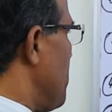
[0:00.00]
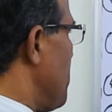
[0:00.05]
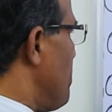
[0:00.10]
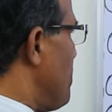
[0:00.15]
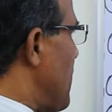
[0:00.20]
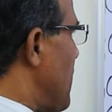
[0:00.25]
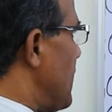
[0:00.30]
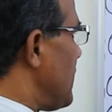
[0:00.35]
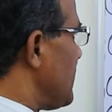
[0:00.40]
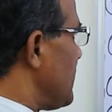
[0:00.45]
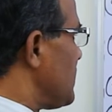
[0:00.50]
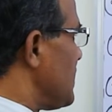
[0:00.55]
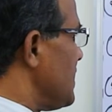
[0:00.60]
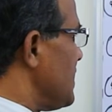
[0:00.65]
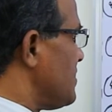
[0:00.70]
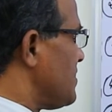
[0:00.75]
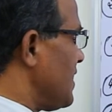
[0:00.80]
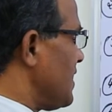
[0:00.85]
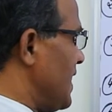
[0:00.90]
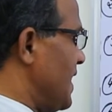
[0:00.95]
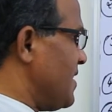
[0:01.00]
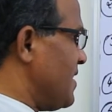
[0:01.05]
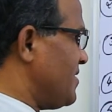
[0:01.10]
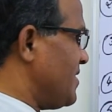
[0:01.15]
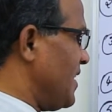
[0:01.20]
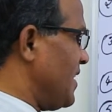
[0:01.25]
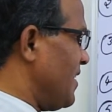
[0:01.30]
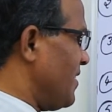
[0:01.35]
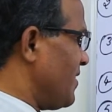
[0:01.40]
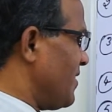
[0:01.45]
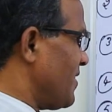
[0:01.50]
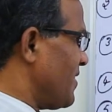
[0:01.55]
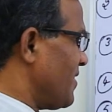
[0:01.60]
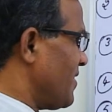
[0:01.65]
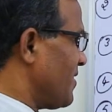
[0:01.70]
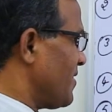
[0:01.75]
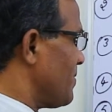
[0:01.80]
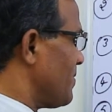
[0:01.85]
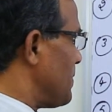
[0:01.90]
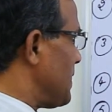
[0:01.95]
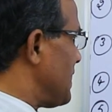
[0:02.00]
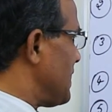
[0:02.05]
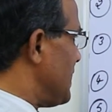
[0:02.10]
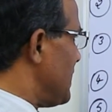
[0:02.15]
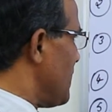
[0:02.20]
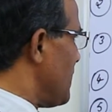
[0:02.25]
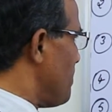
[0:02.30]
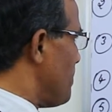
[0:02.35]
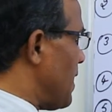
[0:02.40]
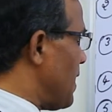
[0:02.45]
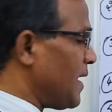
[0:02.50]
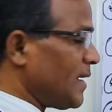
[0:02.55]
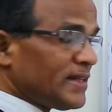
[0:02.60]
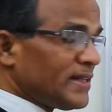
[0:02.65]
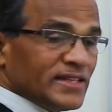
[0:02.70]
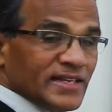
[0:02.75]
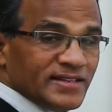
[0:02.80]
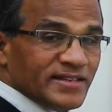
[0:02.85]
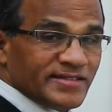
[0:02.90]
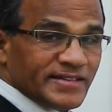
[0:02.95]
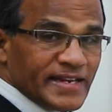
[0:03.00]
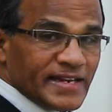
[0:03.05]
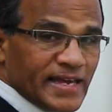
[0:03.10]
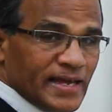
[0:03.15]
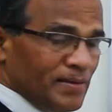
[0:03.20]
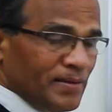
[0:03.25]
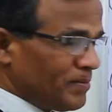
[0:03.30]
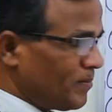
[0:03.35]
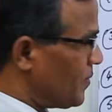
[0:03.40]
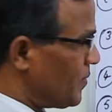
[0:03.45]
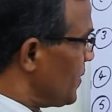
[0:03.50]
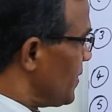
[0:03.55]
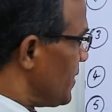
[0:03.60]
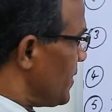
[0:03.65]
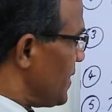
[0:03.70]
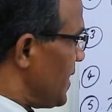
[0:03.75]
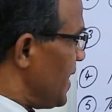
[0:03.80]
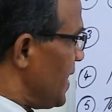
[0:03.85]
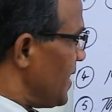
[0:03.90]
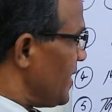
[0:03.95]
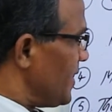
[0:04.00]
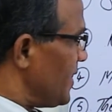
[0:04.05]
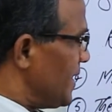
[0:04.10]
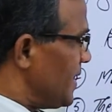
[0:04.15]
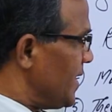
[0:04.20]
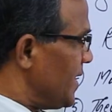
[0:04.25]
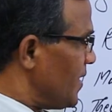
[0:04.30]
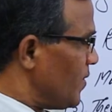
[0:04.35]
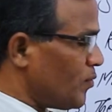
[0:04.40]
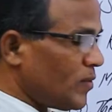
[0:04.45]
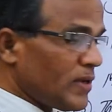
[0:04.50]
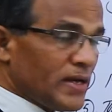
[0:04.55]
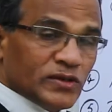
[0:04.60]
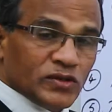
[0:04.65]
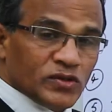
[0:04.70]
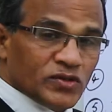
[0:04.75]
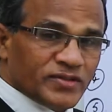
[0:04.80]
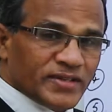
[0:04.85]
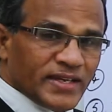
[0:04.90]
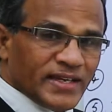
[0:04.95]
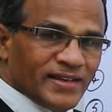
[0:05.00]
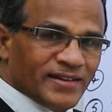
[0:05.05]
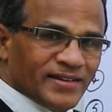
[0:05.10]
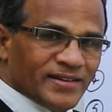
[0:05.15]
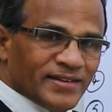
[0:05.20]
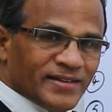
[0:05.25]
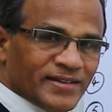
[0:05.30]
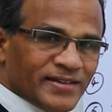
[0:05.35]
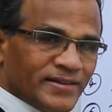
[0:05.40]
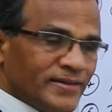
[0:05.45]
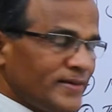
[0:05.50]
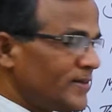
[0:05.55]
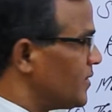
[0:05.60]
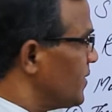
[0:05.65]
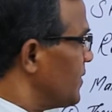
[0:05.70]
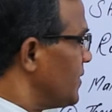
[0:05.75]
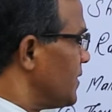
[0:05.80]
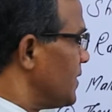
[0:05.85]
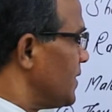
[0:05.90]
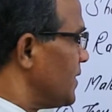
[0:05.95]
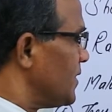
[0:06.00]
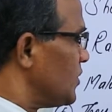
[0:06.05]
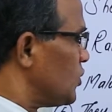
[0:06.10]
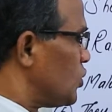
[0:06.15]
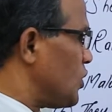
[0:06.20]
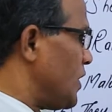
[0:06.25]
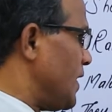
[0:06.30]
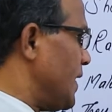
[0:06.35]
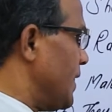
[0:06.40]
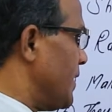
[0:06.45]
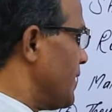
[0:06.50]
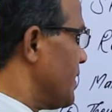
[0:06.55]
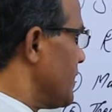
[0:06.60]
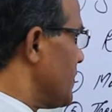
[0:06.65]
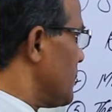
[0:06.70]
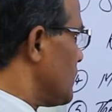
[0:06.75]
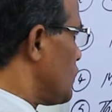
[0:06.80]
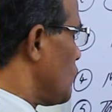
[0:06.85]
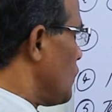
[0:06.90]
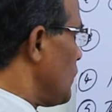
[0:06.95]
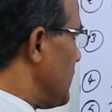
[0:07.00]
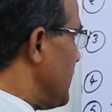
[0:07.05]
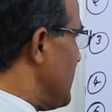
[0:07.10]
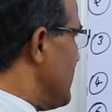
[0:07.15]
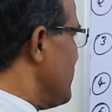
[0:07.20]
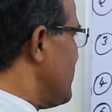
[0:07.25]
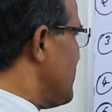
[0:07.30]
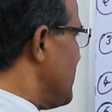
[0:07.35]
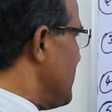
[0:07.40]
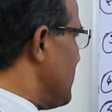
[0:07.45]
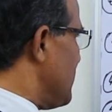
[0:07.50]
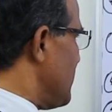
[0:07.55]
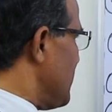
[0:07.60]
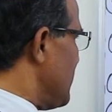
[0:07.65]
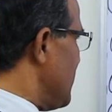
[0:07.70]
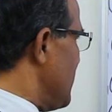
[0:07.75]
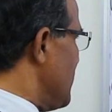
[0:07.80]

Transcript: Malati is lazy, but here Malati is name. Then here we are using she. So isn't.